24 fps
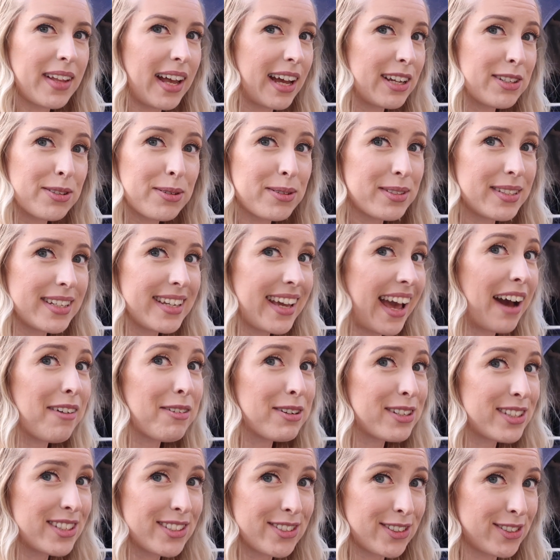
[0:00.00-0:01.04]
As you'll see,
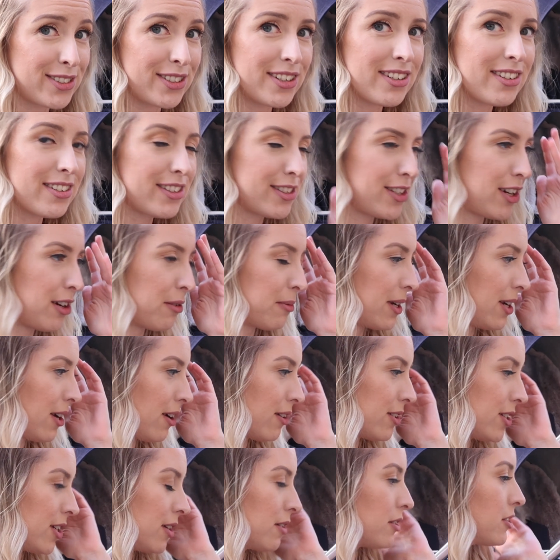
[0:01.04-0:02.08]
ours doesn't, so we're
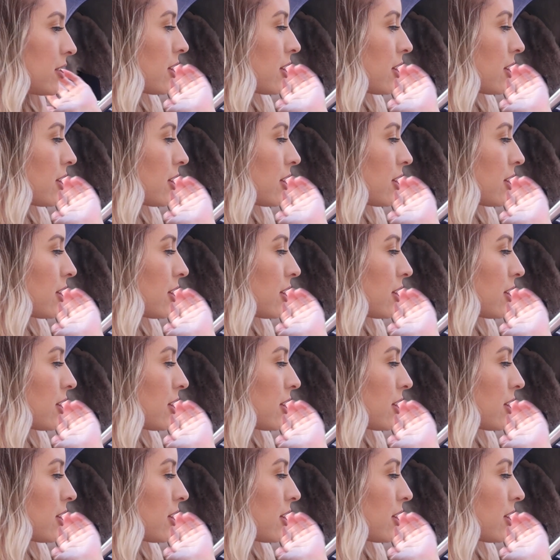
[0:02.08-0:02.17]
not too